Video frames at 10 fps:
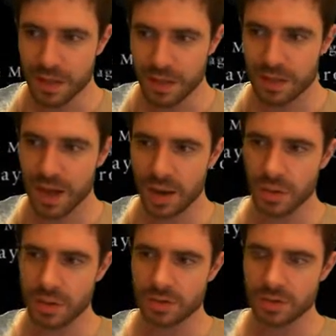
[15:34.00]
That
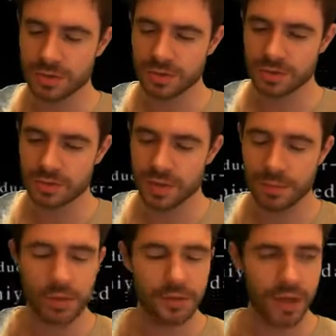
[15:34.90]
was a
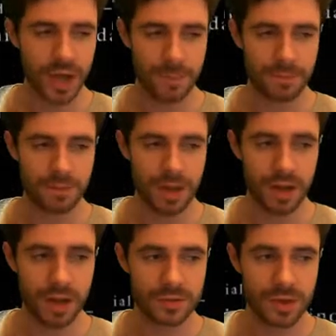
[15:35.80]
beautiful game. I
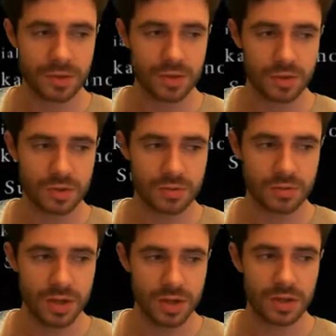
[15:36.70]
love Dark Souls.
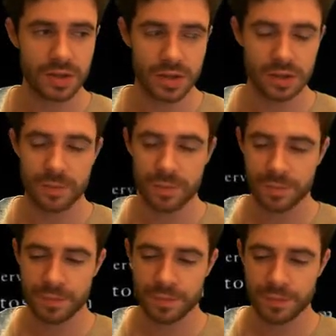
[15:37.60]
I think
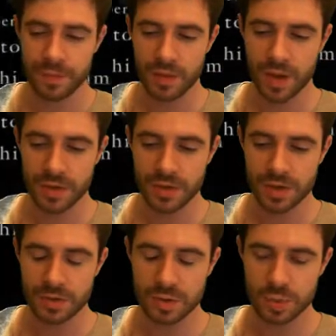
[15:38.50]

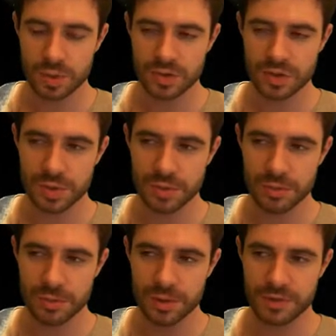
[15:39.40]
Dark Souls 1 and 2 are some
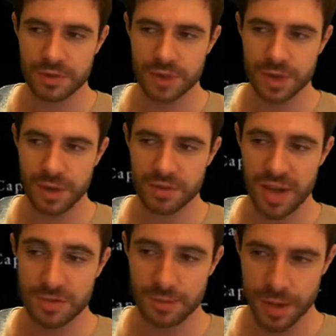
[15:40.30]
of the best video games
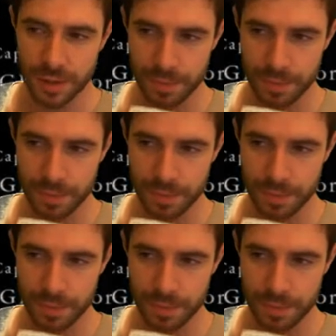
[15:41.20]
ever made.